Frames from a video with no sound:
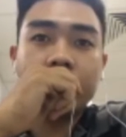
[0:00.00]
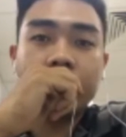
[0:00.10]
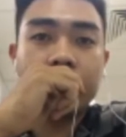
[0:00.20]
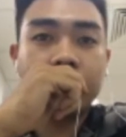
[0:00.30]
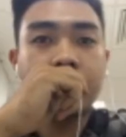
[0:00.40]

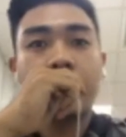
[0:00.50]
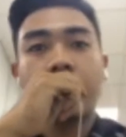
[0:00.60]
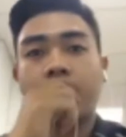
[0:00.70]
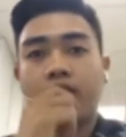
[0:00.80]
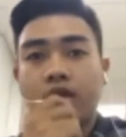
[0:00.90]
rate
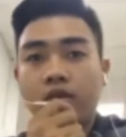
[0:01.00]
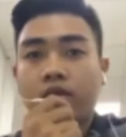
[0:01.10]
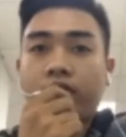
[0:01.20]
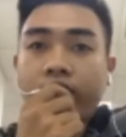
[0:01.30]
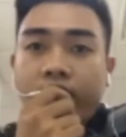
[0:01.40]
and a
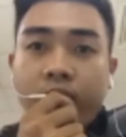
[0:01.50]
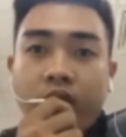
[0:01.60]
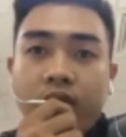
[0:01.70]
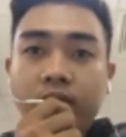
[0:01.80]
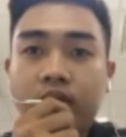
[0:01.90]
long
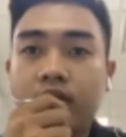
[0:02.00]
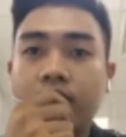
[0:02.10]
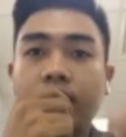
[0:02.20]
repayment